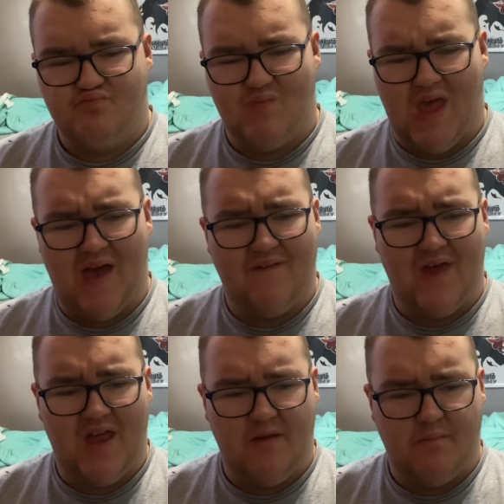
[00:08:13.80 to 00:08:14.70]
have
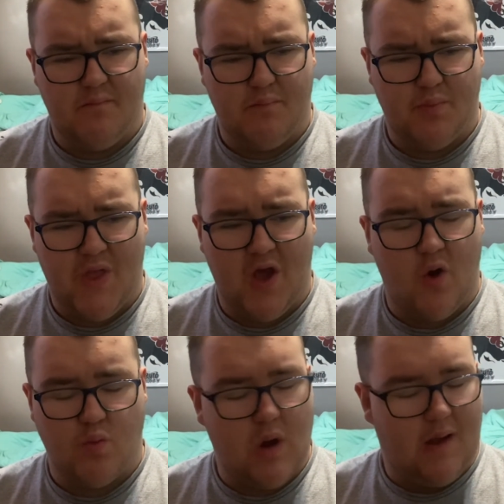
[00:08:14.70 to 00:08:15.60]
anything
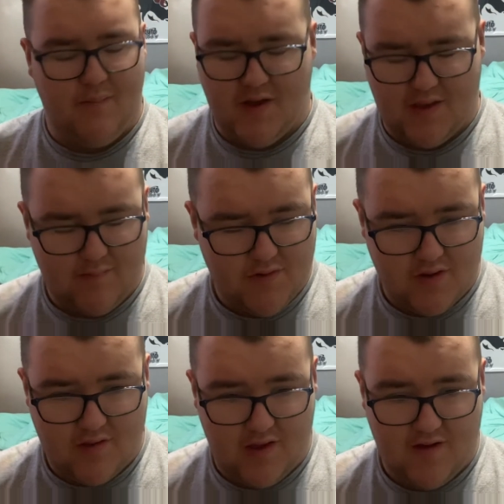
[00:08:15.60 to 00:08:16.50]
on Ray because I'm
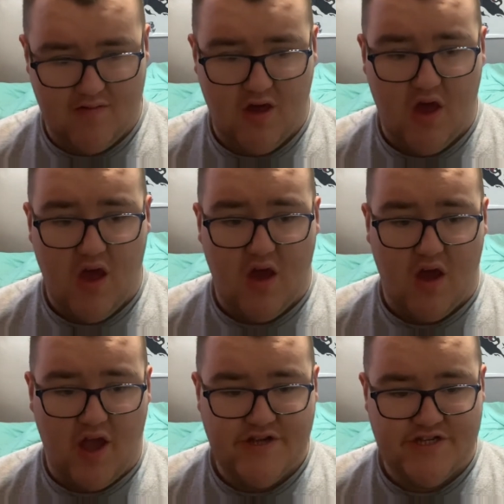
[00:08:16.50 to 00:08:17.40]
just like,
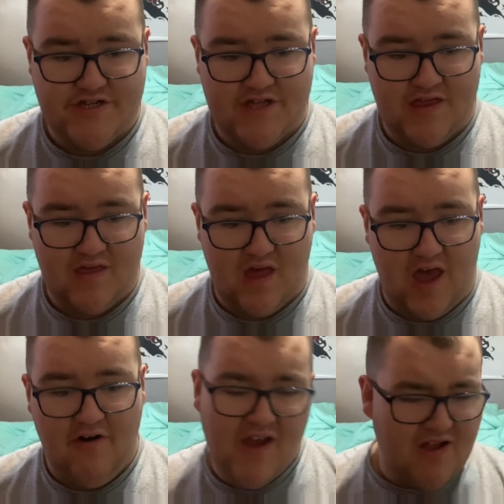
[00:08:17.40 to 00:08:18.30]
I
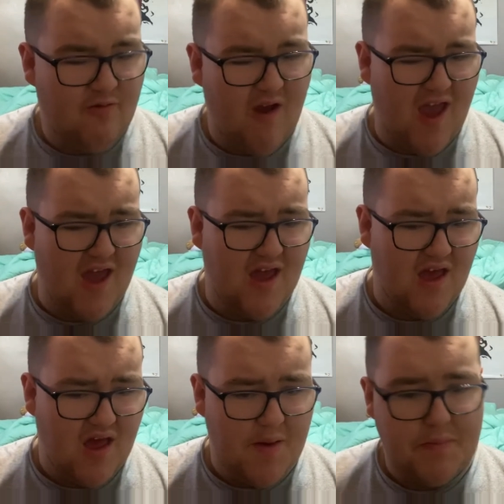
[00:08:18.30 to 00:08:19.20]
liked Ray,
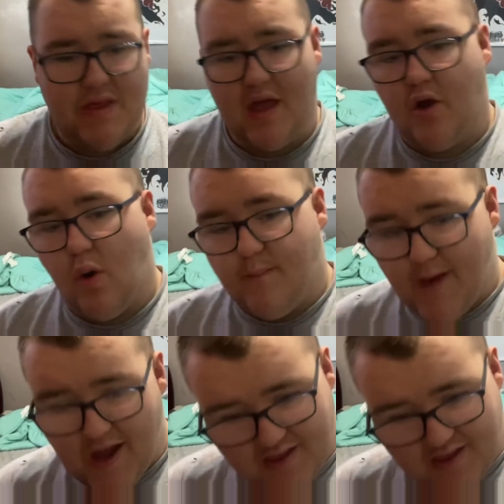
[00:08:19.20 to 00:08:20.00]
but then going back to